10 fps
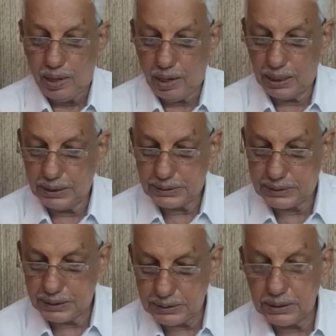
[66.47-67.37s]
And it
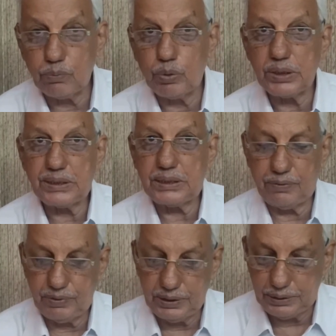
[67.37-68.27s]
says in verse
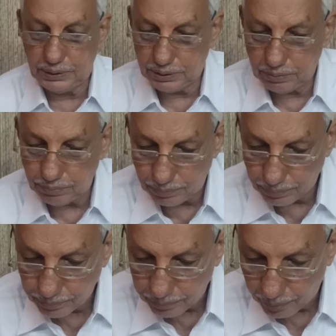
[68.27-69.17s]
17,
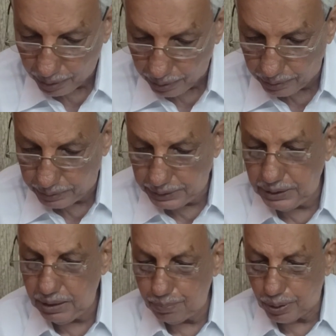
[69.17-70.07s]

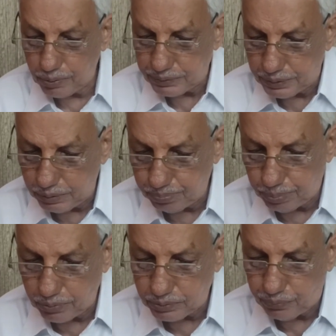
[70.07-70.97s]
deal
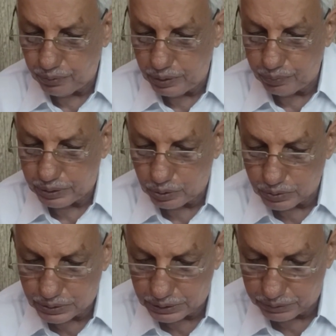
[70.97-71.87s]
bountifully with
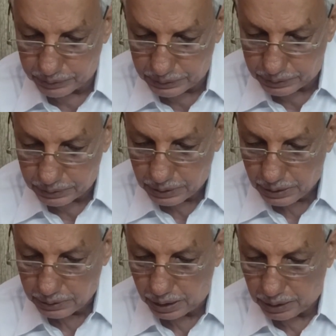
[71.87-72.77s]
your servant,
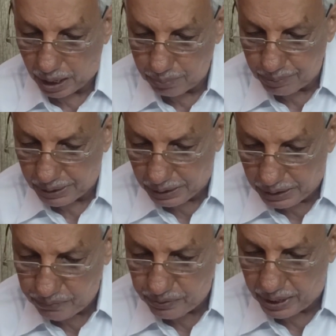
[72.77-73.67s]
that I may
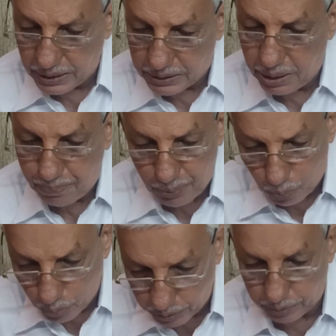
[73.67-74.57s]
live and keep your
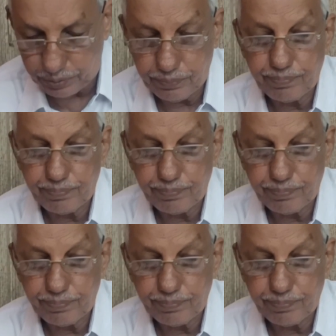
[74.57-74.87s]
word.